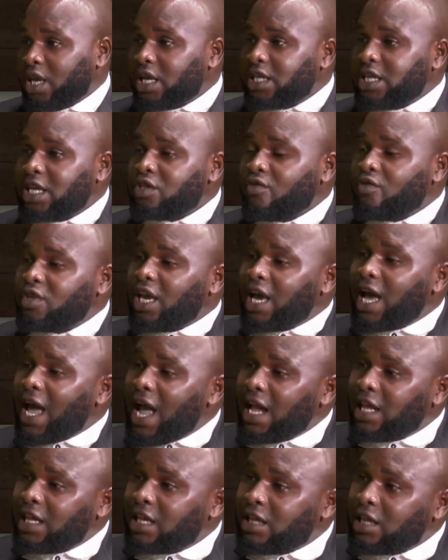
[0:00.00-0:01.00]
There's even a
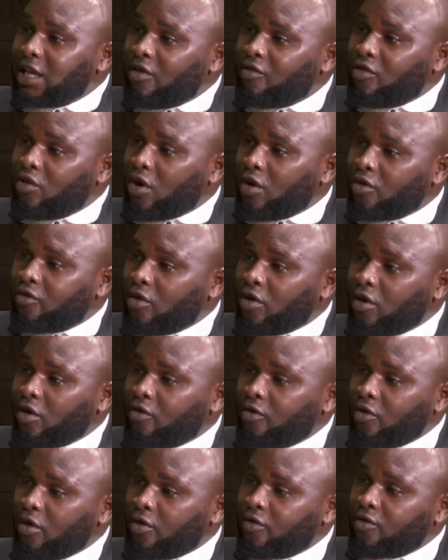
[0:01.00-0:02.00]
high level
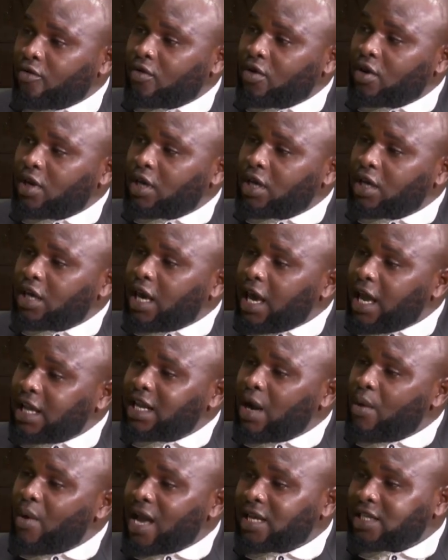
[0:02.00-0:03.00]
of care
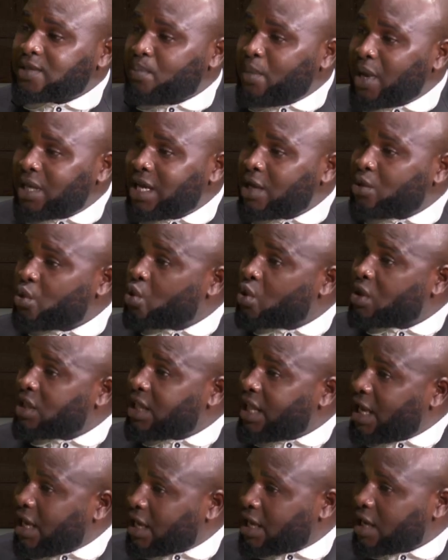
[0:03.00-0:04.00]
that we're expected to
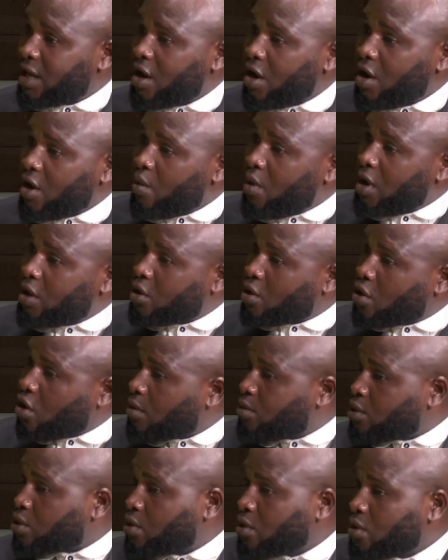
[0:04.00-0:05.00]
take when it
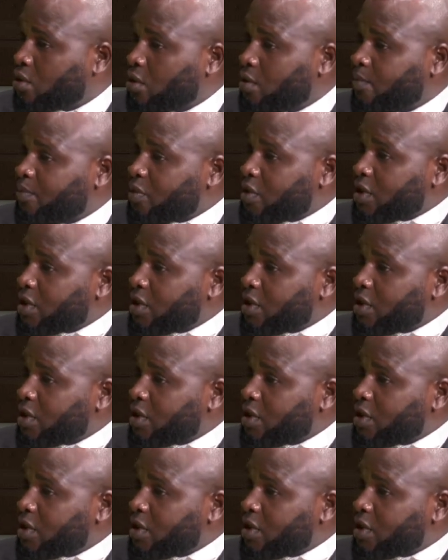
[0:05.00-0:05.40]
comes to